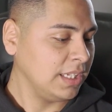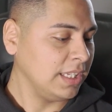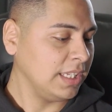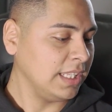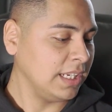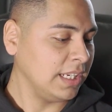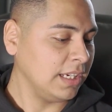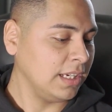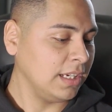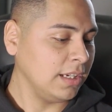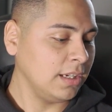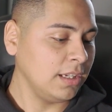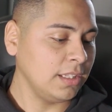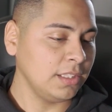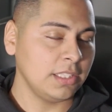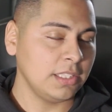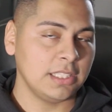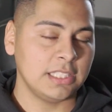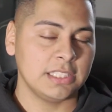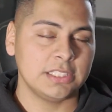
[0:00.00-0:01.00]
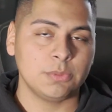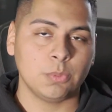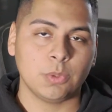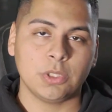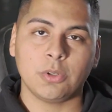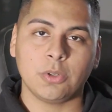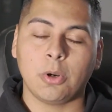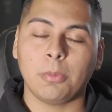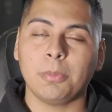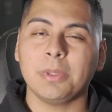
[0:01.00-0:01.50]
And this
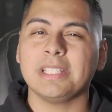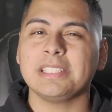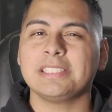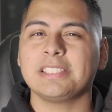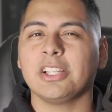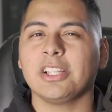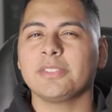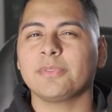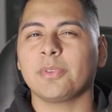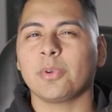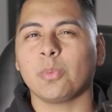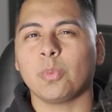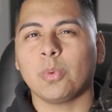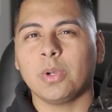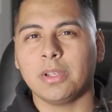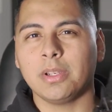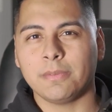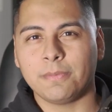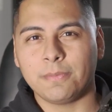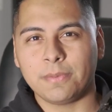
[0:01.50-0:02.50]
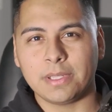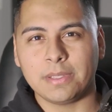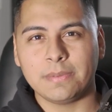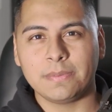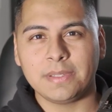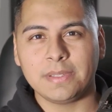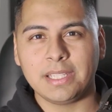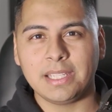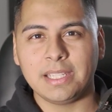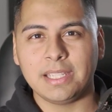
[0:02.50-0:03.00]
one normally sells for
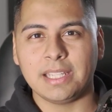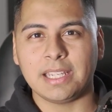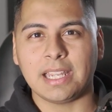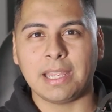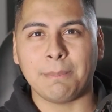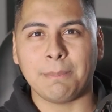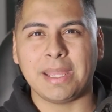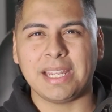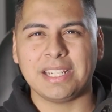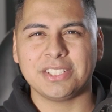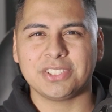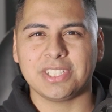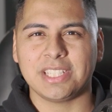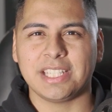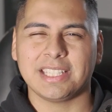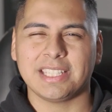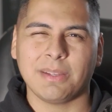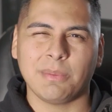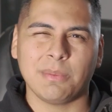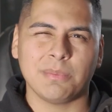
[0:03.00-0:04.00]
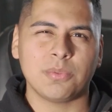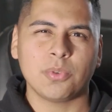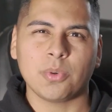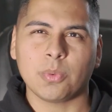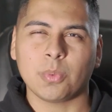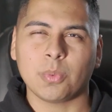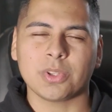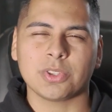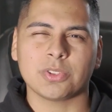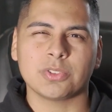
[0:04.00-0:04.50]
$150, and I managed to get that one for
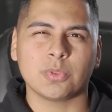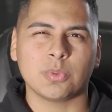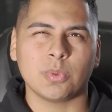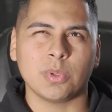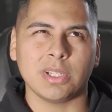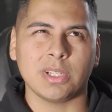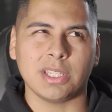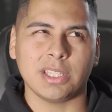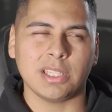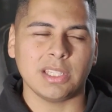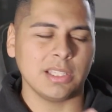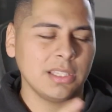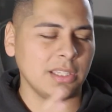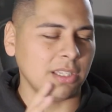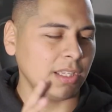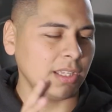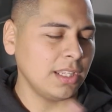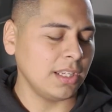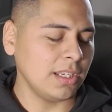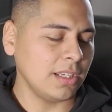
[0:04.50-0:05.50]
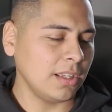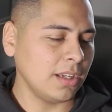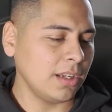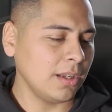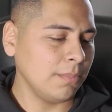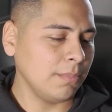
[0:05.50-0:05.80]
$120, and